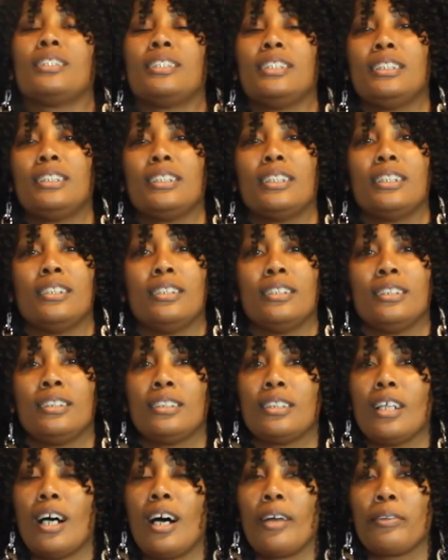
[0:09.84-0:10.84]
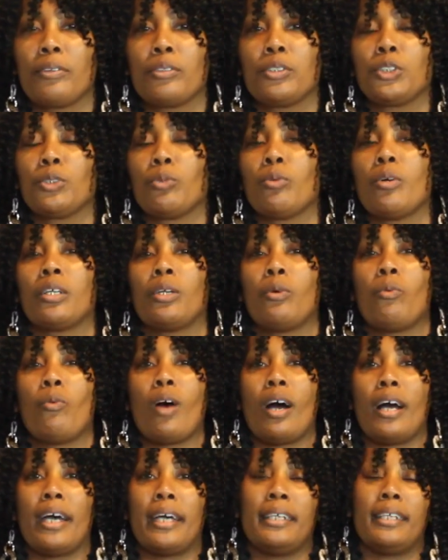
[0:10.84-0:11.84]
this is author Shuwanna
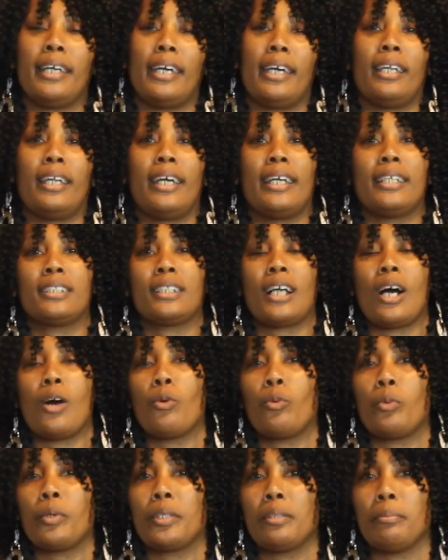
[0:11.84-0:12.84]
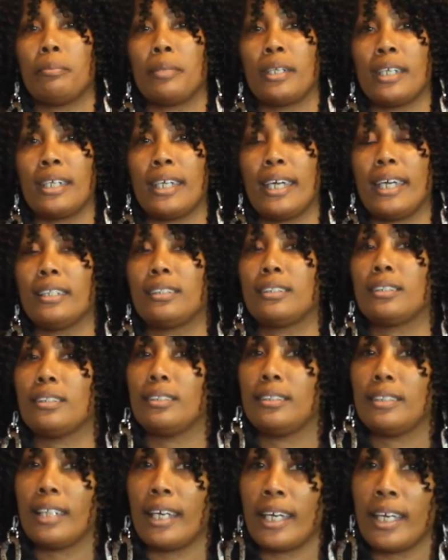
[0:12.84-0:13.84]
White at A Talk With Me, and
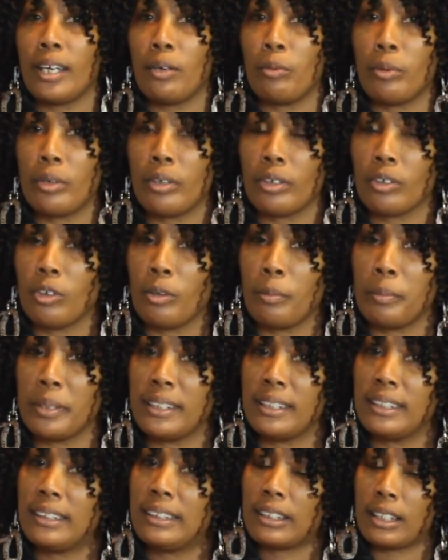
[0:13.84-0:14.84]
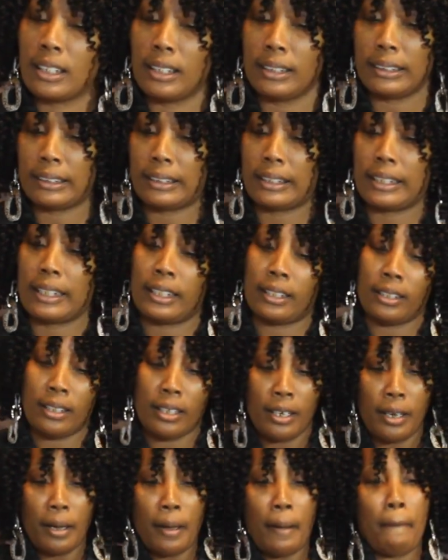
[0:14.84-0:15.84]
today we're going to be discussing
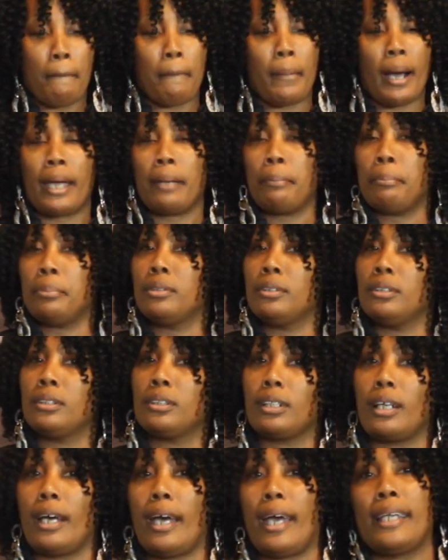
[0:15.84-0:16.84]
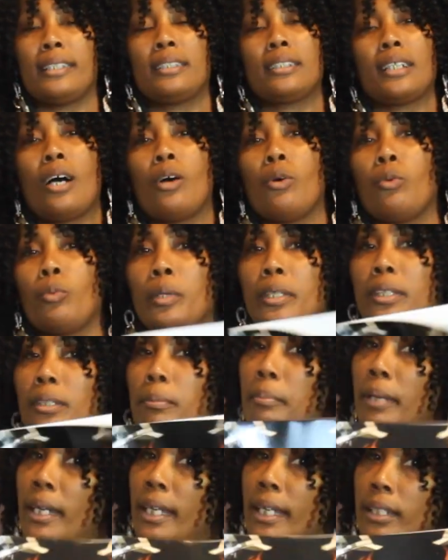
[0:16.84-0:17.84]
my book, A Talk
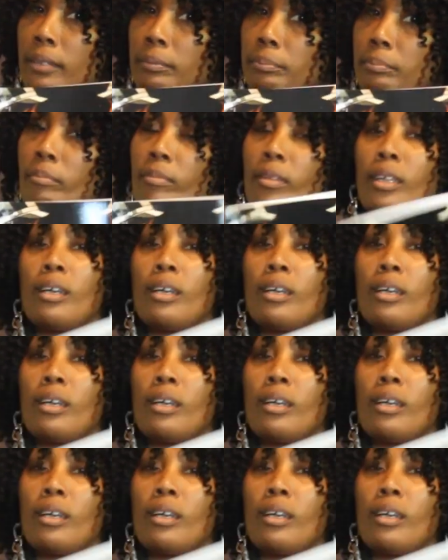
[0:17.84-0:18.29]
With Me.